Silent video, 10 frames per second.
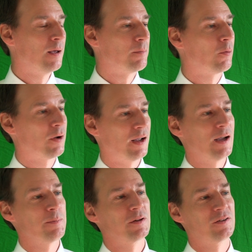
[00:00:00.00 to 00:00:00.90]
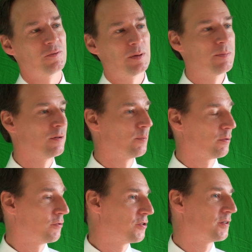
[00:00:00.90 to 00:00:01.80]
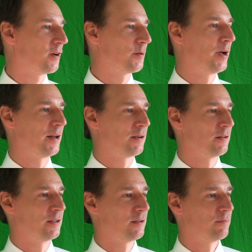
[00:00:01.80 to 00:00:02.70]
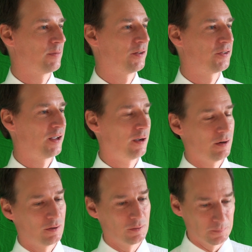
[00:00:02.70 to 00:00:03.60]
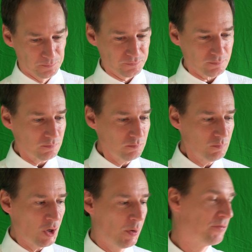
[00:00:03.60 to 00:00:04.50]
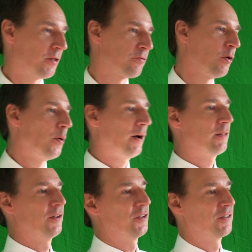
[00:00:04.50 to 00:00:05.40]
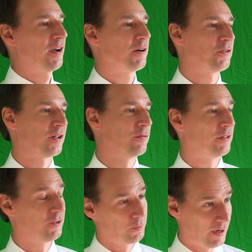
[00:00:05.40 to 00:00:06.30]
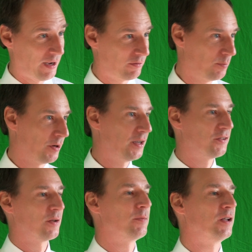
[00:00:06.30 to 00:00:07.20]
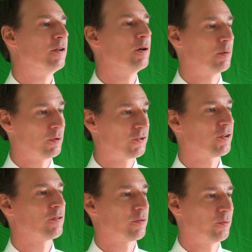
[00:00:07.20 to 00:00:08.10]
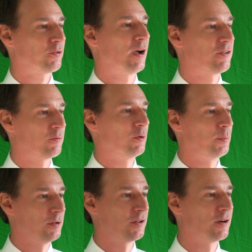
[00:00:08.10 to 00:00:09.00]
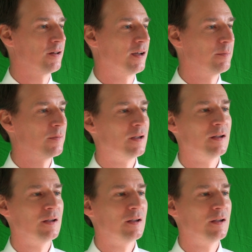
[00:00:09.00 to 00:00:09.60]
But what happens is people approach it dogmatically. They say, oh, we have to throw out this entire set of things we have and bring in something new, and we'll start from scratch and we'll build it all up.